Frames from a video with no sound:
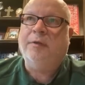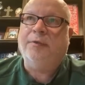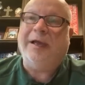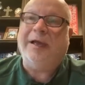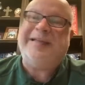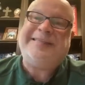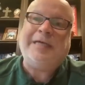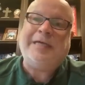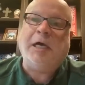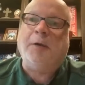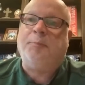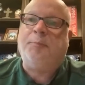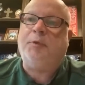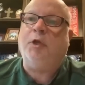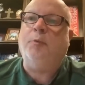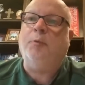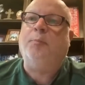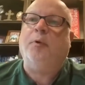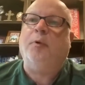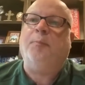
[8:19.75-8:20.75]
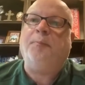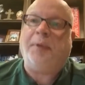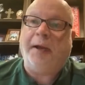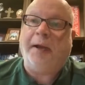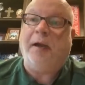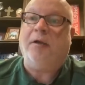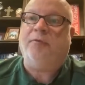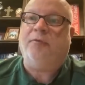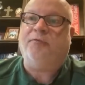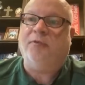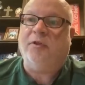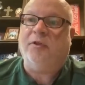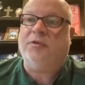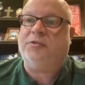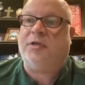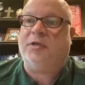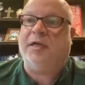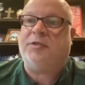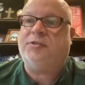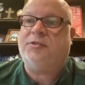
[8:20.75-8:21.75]
that's helped you prepare for
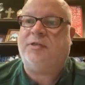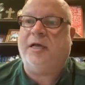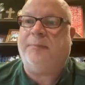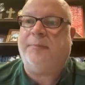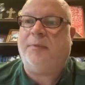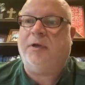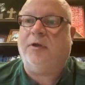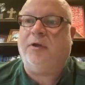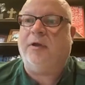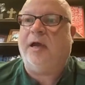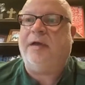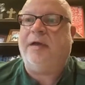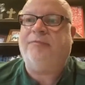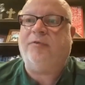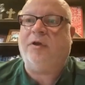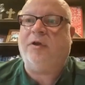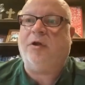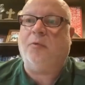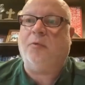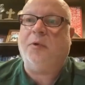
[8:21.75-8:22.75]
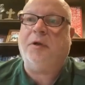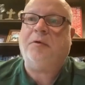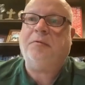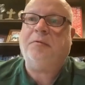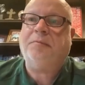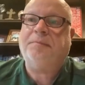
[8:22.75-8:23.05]
this next step in your life and career?